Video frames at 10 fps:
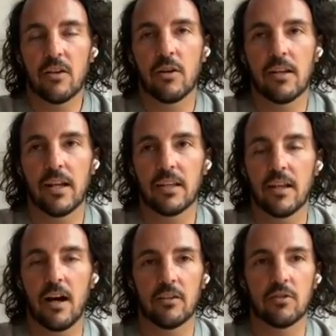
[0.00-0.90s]
couldn't
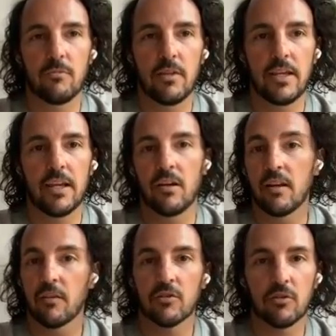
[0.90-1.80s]
acknowledge me
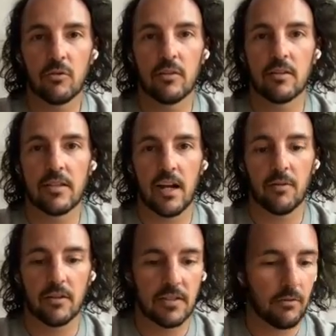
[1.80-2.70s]
and the other students
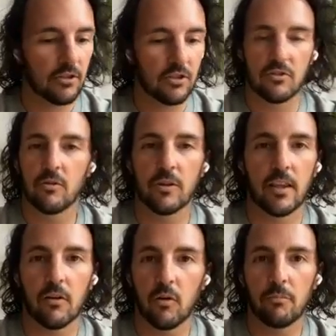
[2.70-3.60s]
there because they were just
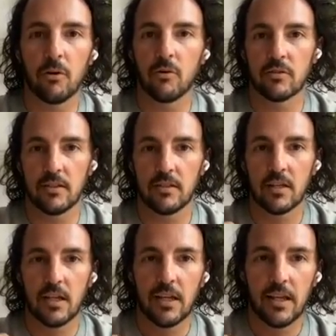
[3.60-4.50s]
doing their own poses